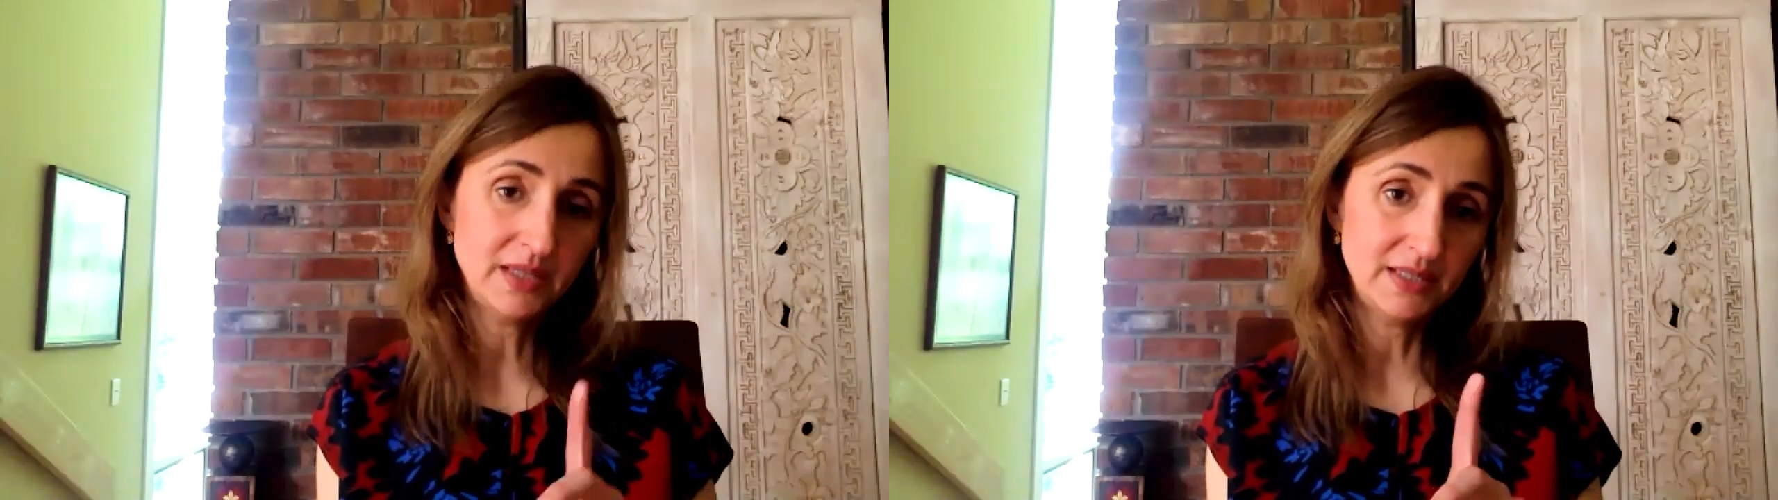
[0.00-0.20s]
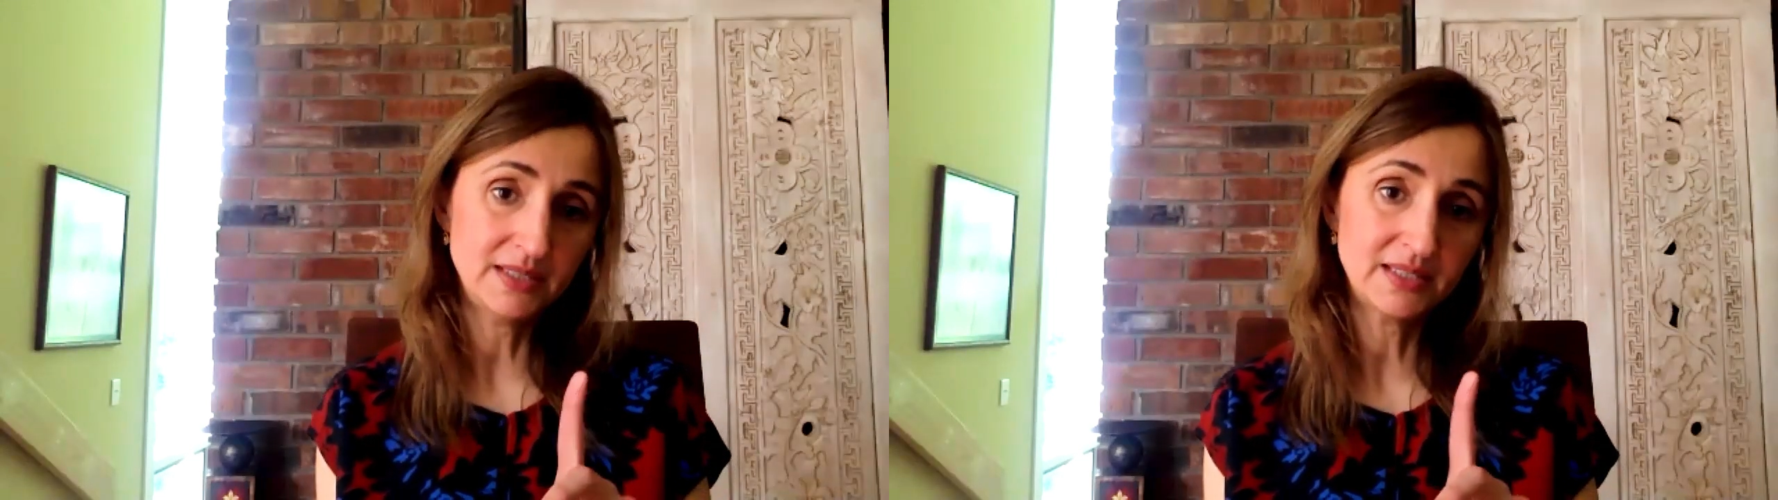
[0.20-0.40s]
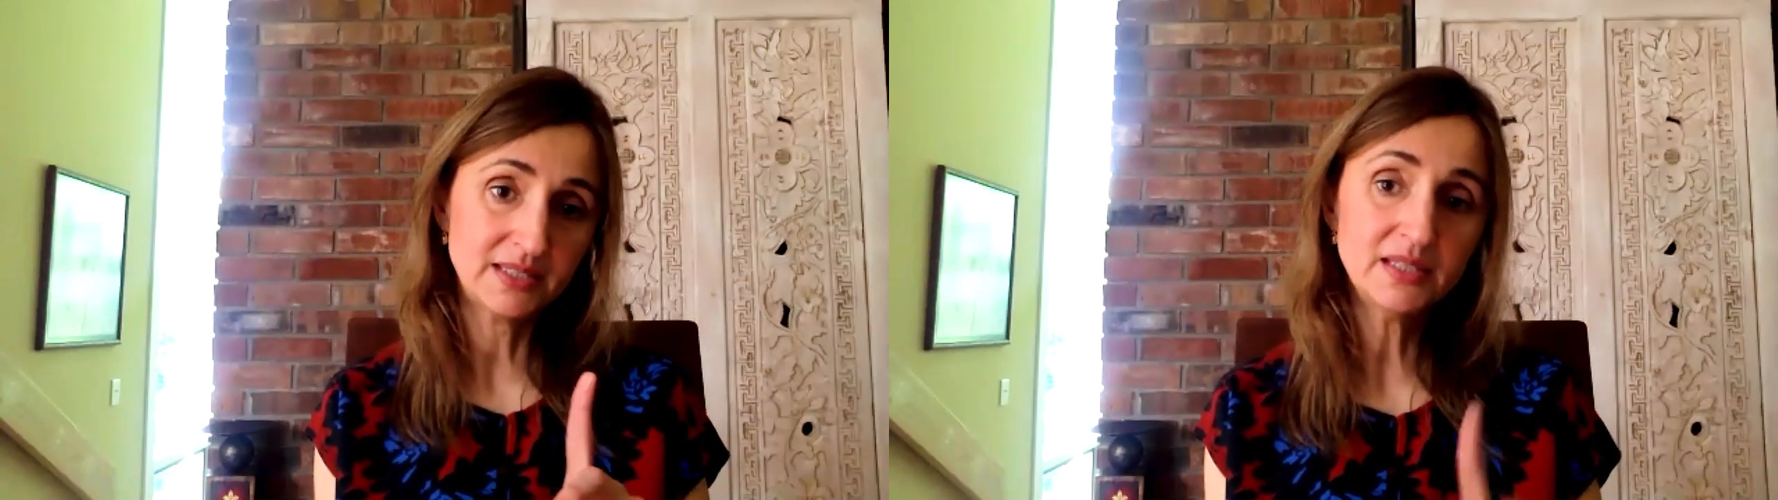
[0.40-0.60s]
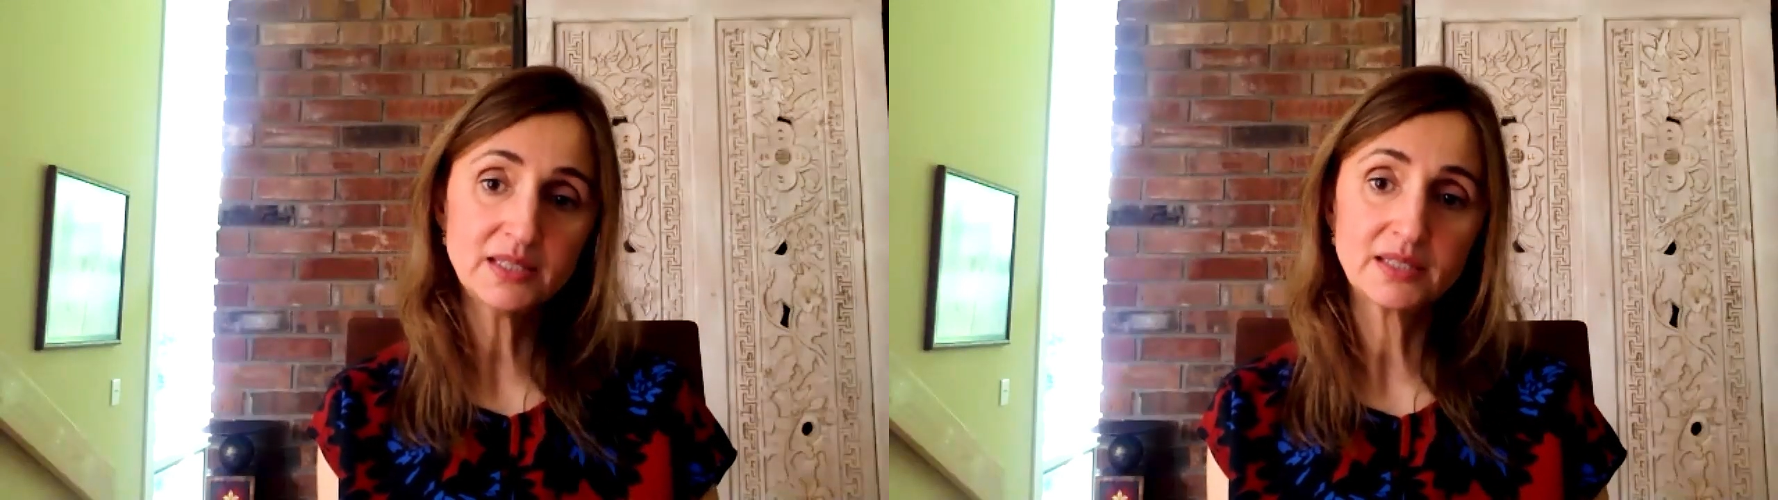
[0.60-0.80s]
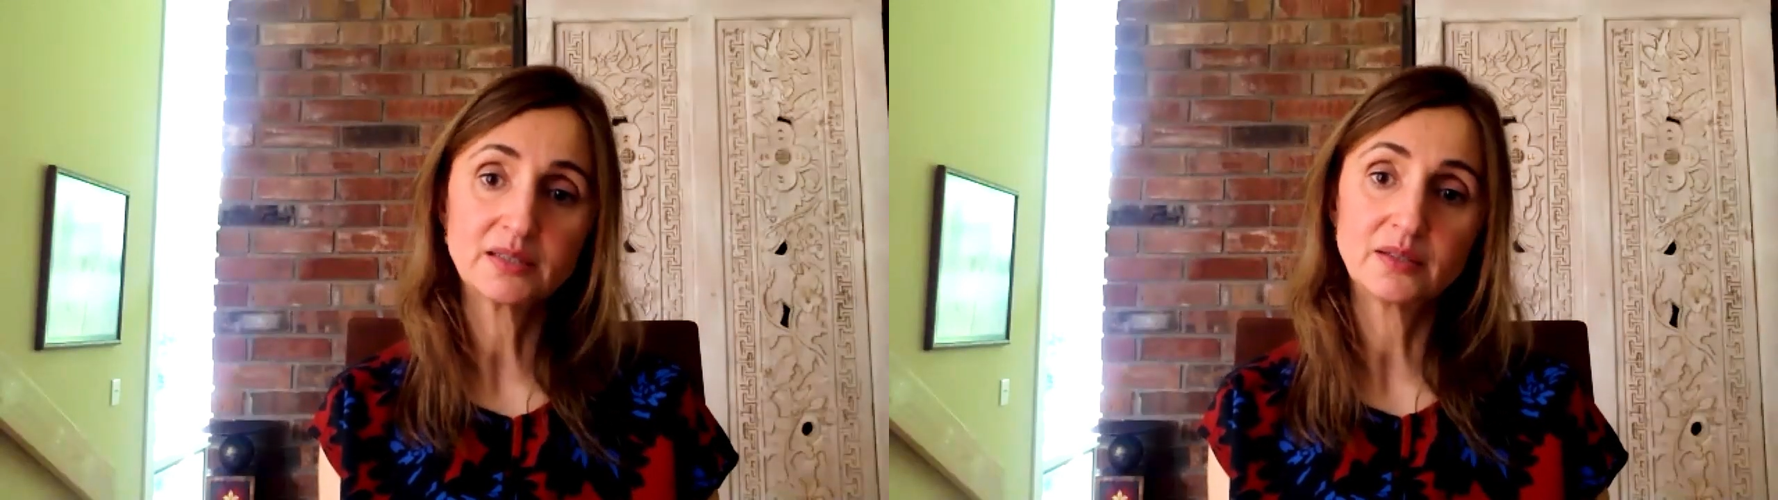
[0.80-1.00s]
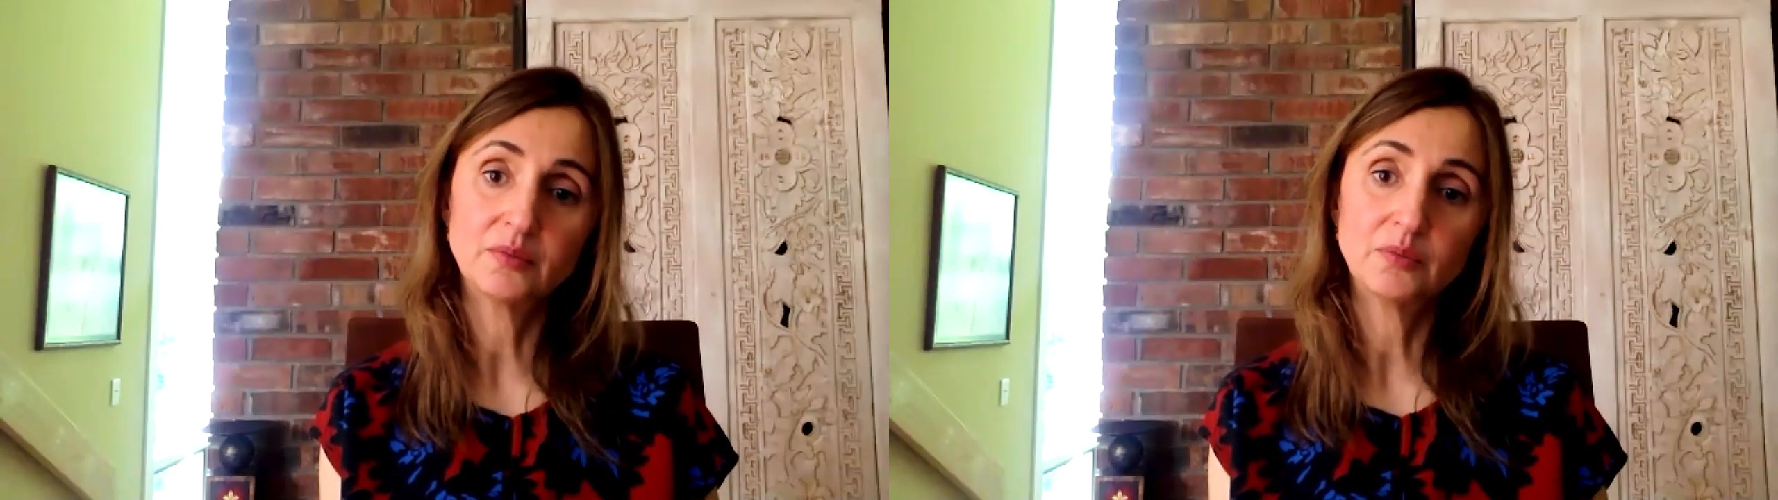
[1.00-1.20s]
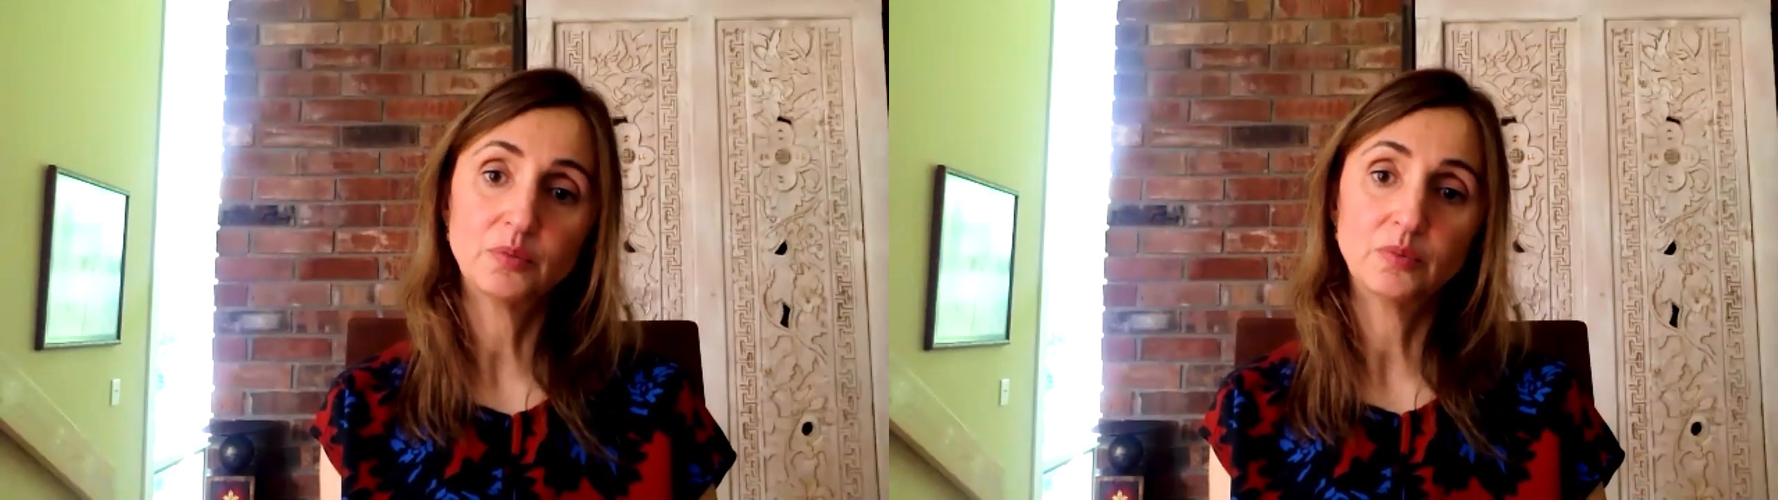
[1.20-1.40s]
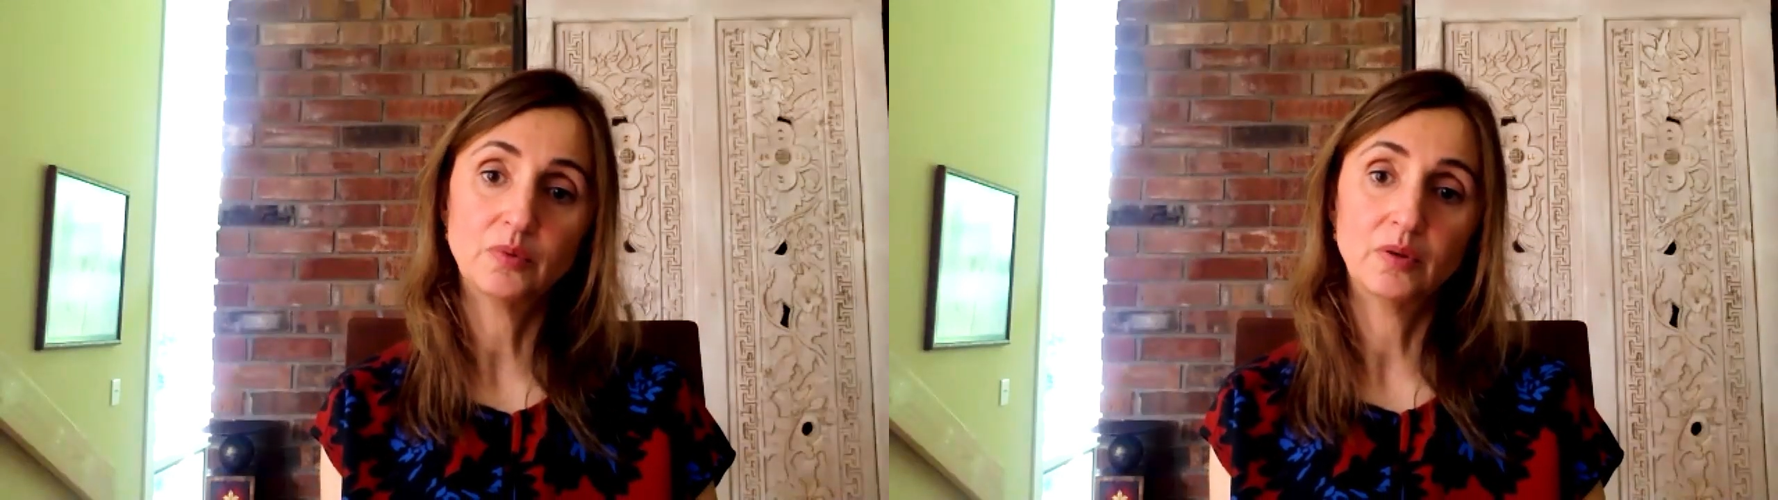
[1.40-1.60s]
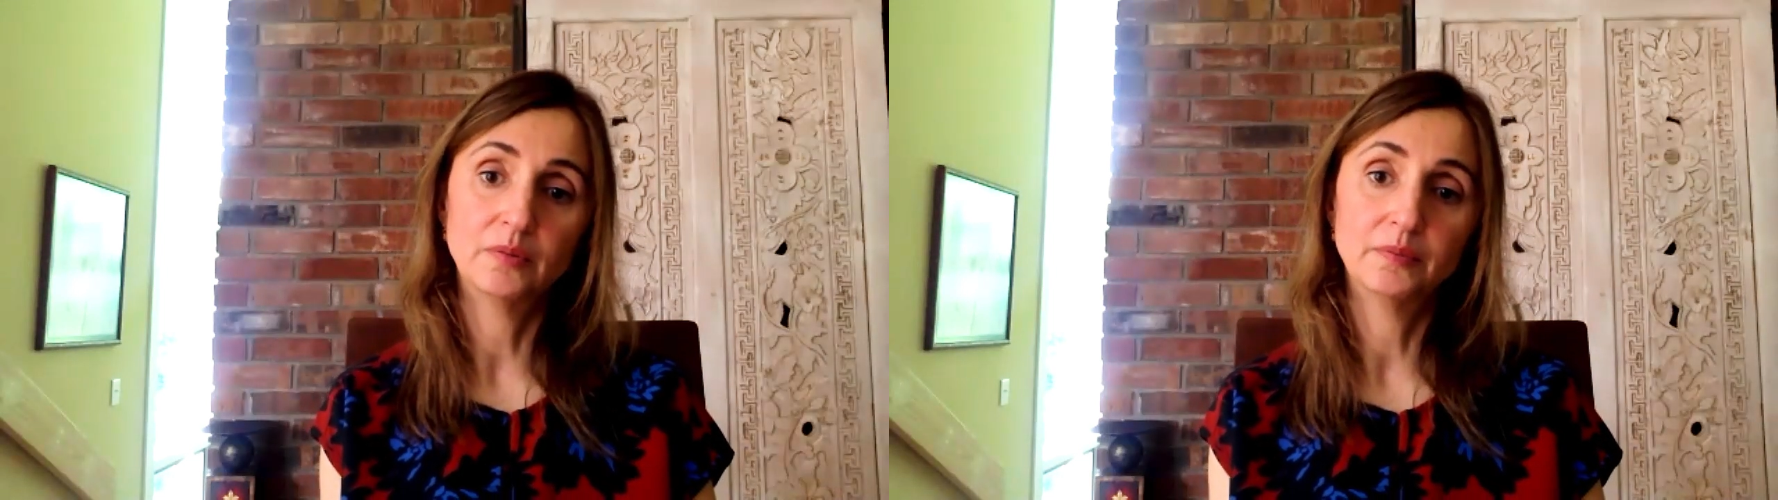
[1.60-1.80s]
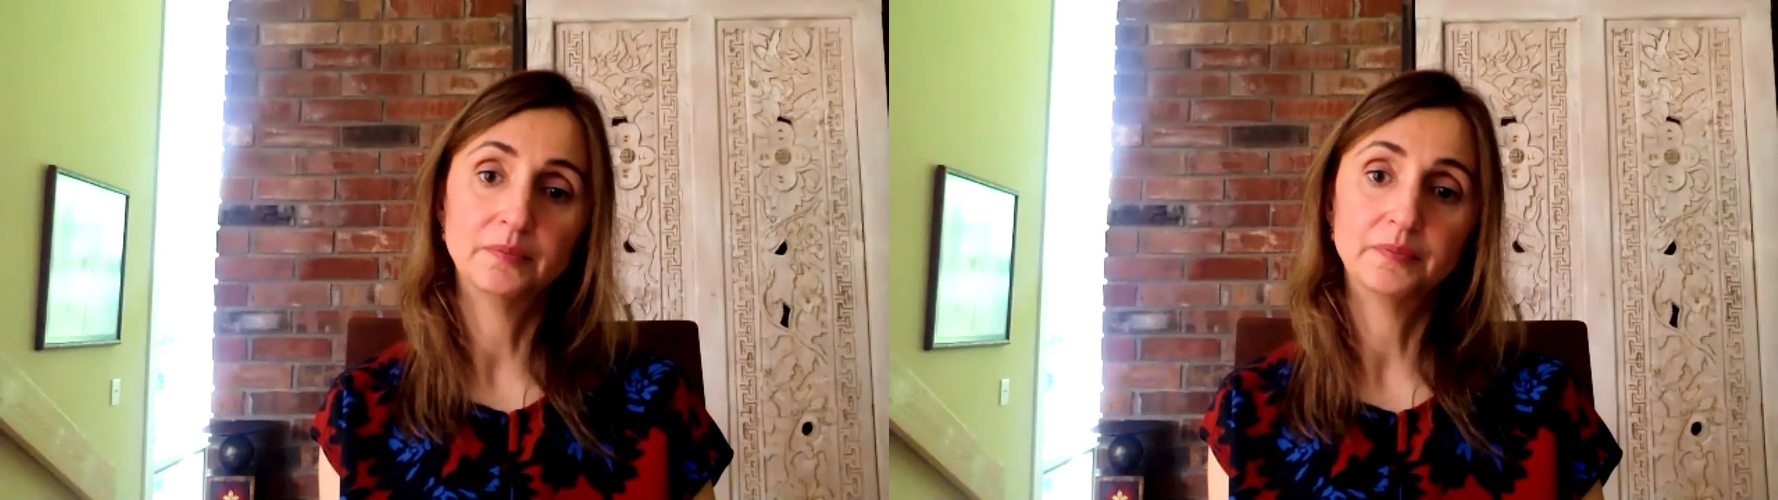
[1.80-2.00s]
instance
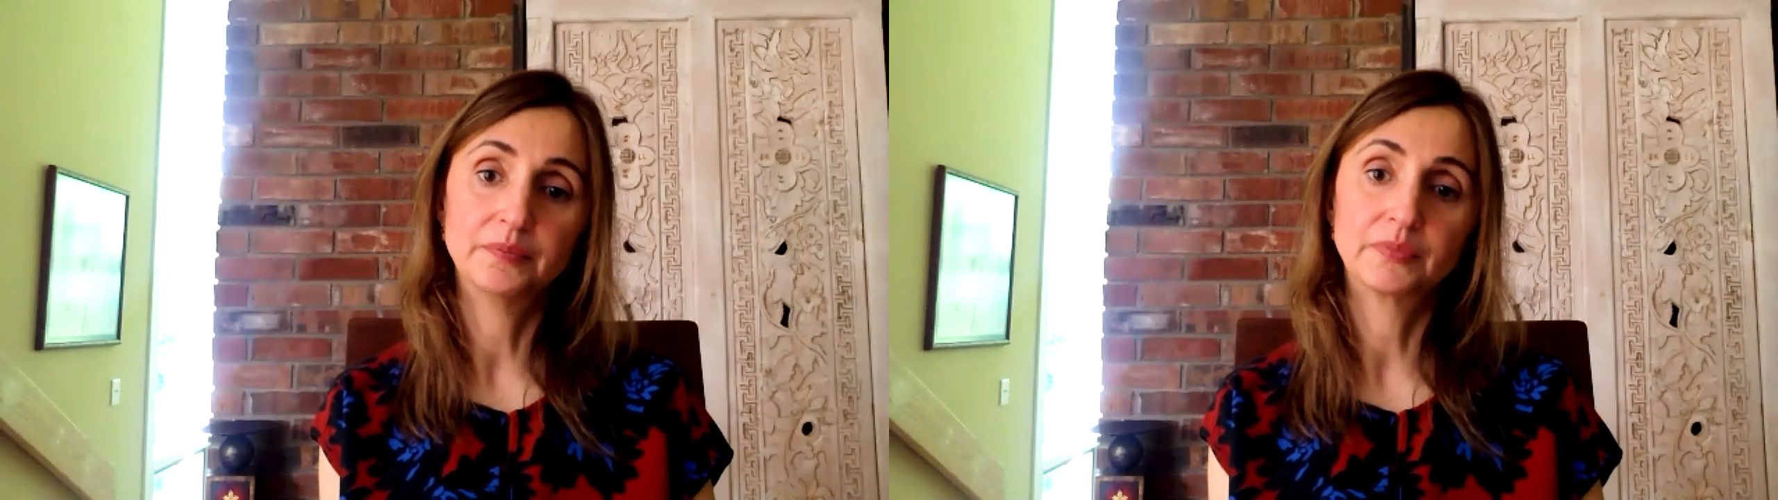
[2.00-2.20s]
um,